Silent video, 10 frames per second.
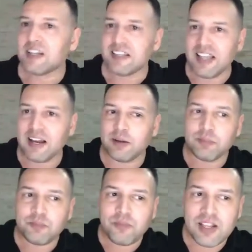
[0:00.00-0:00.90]
Now,
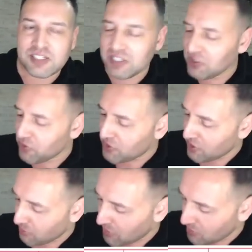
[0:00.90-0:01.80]
it's
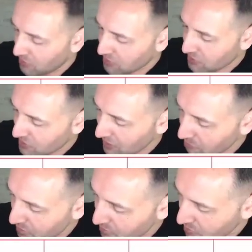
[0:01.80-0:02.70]
interesting because
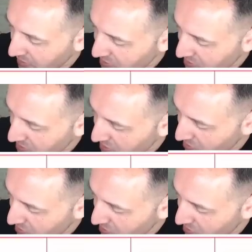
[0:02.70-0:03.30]
some people might just see